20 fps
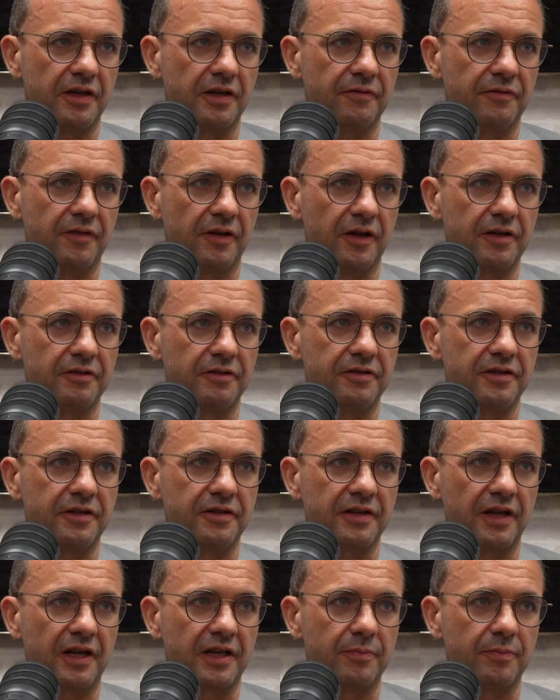Irvine, UC
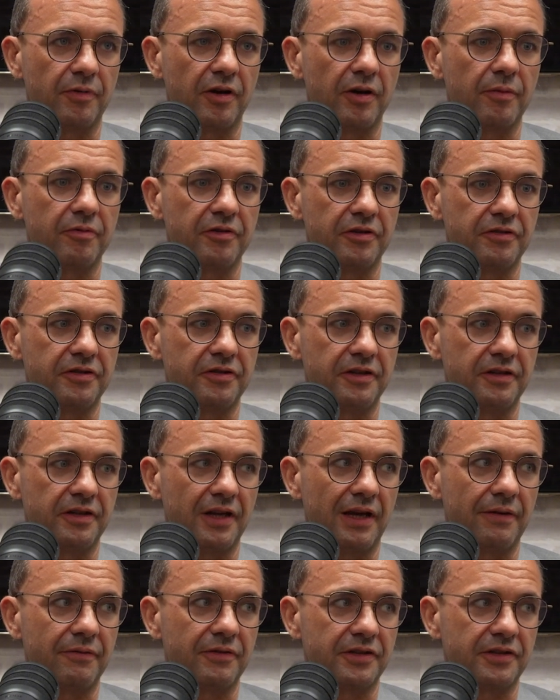Santa Barbara, UC
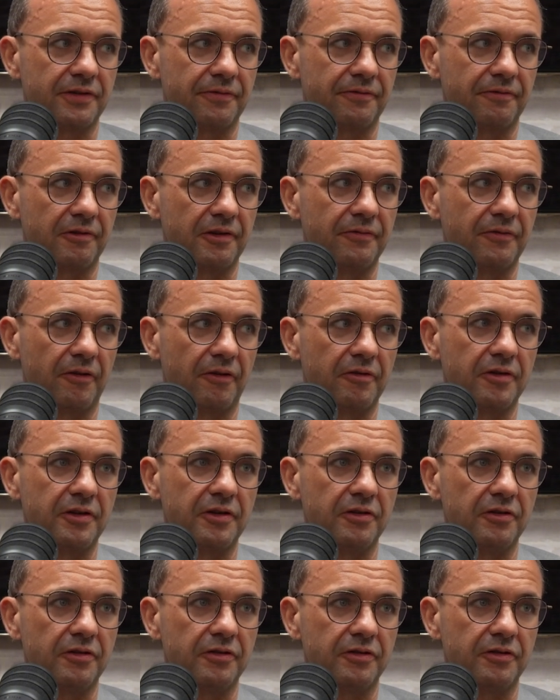Davis are three very
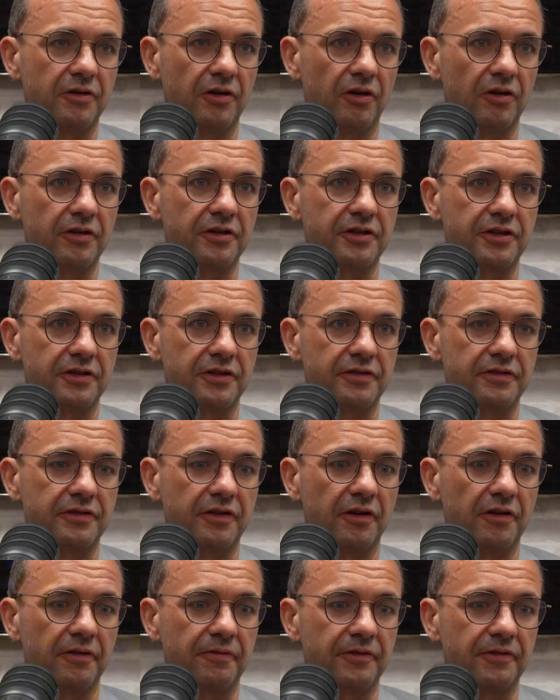good colleges that
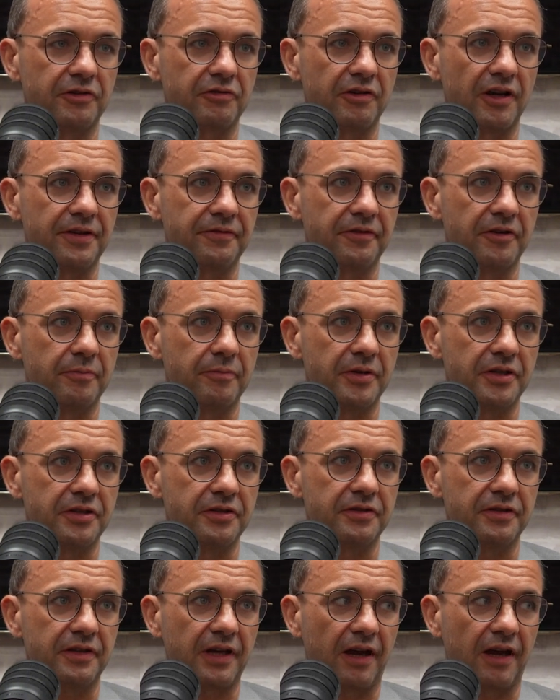offer transfer
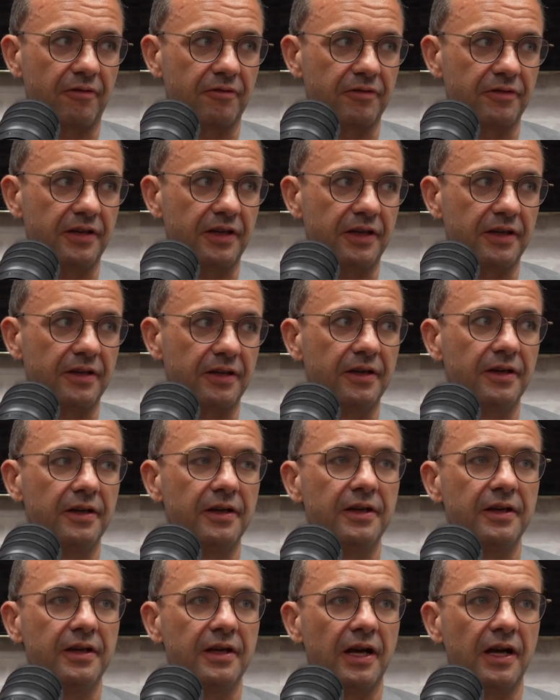admissions guarantee.
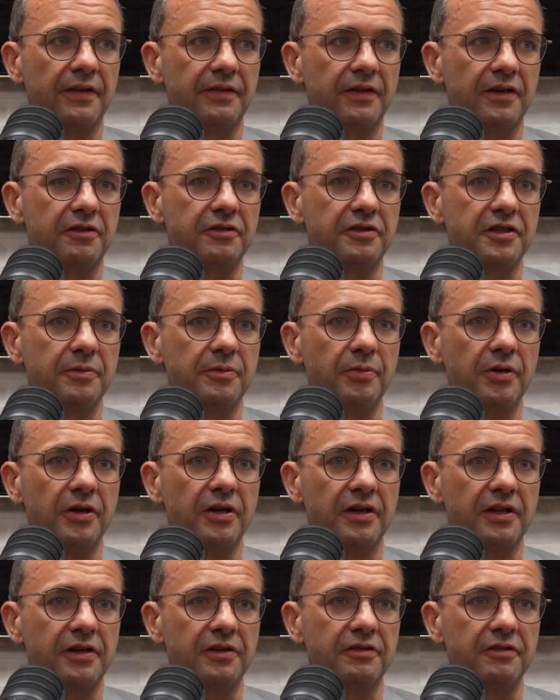And then UC
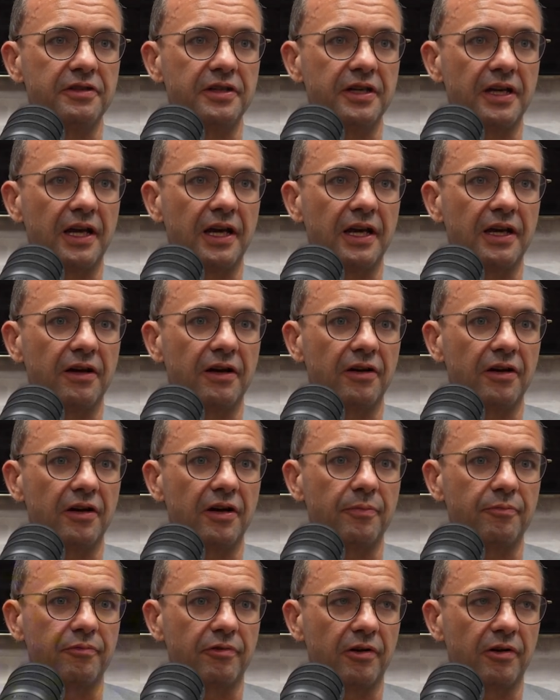Berkeley and UCLA are
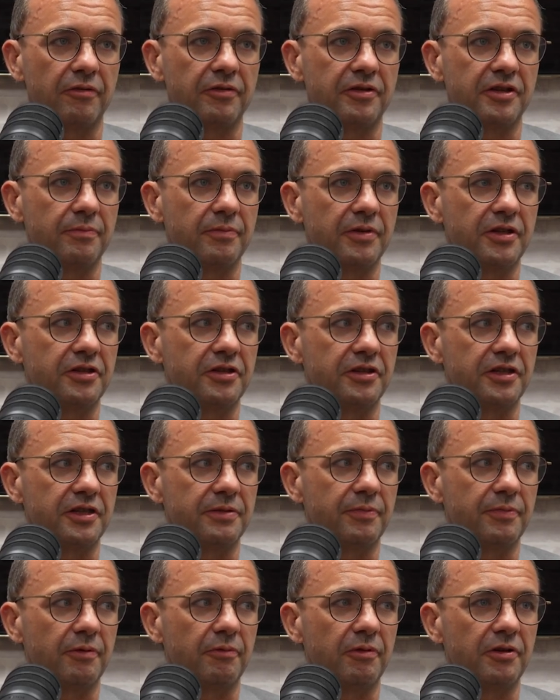priority admissions.
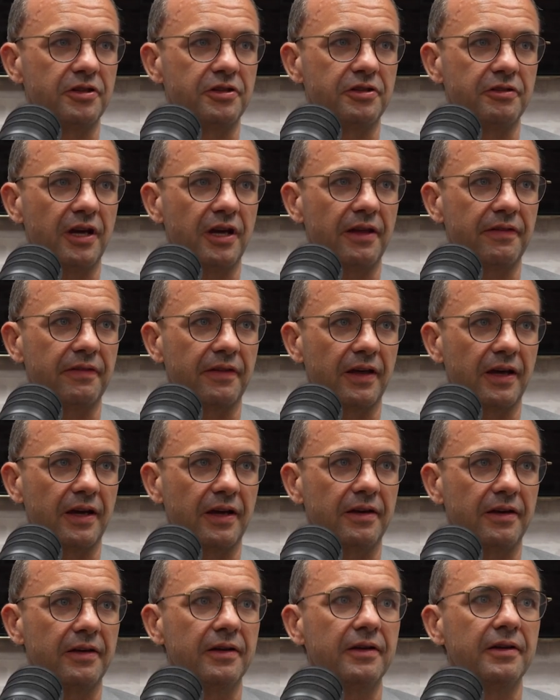But once you get there,
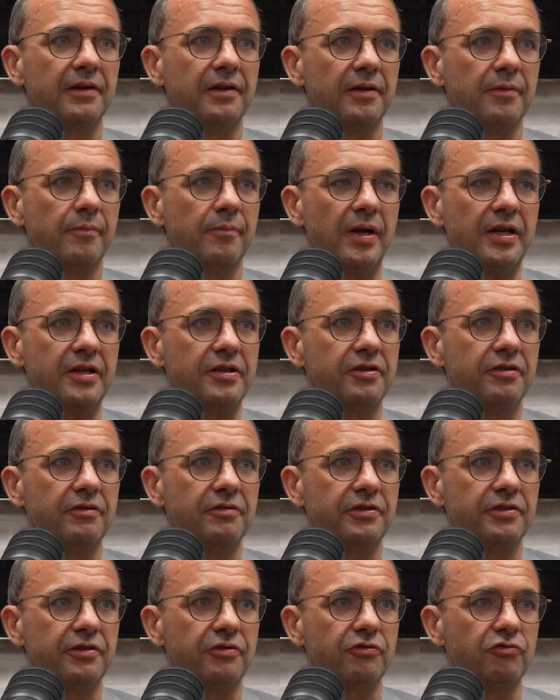many
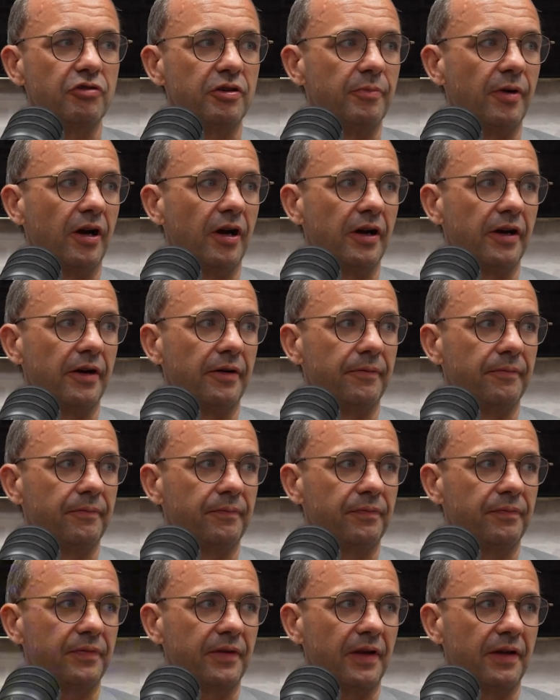students do dream higher,
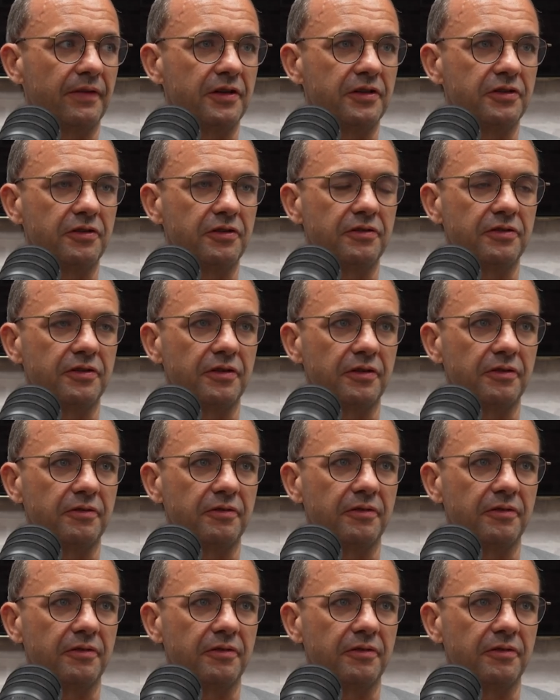and they should do.